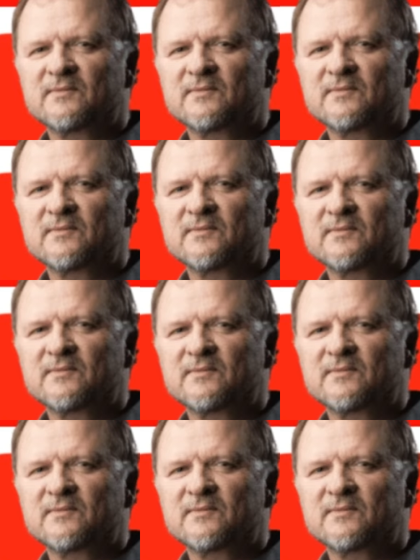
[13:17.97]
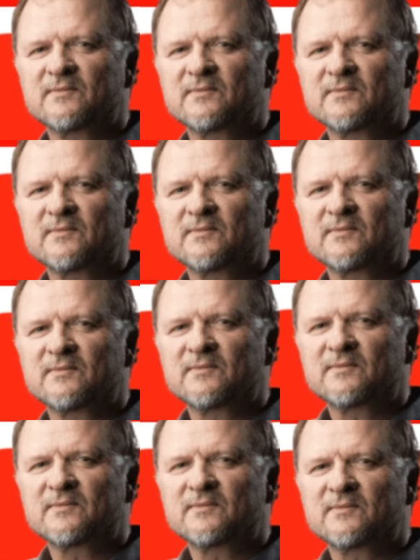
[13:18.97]

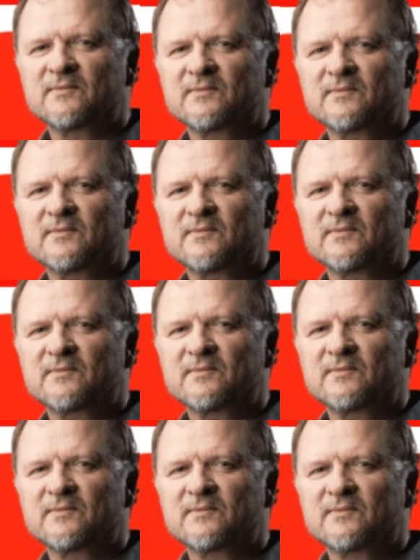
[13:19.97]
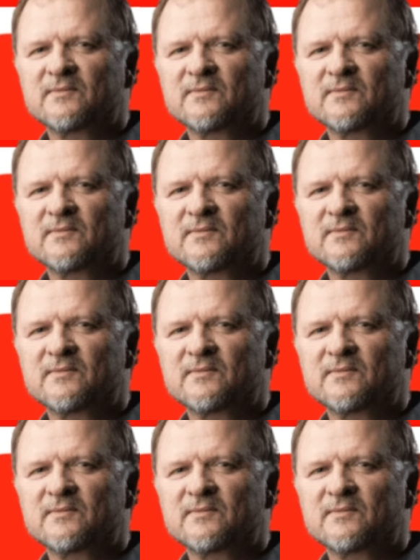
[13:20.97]

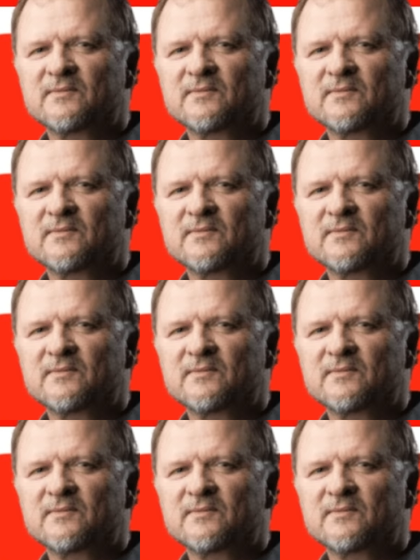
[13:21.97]
The person shown says nothing.